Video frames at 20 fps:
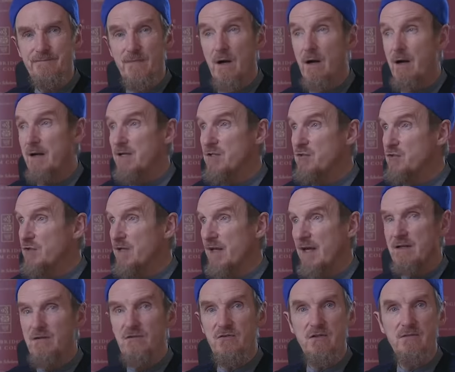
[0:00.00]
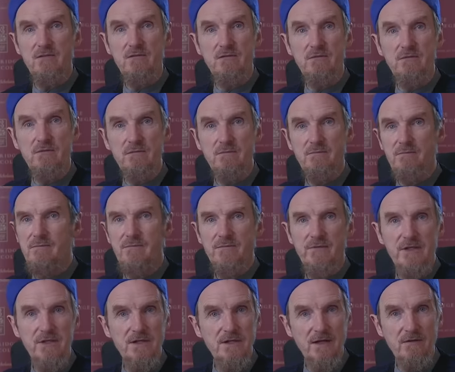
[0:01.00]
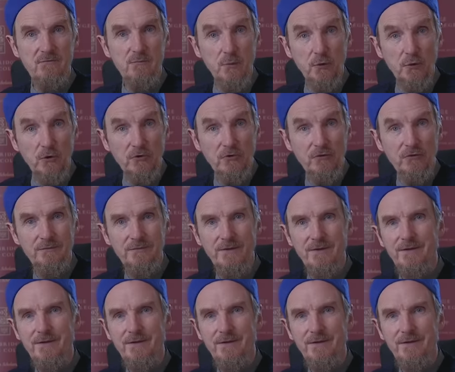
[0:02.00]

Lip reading: Our ancient ancestors, they didn't have books,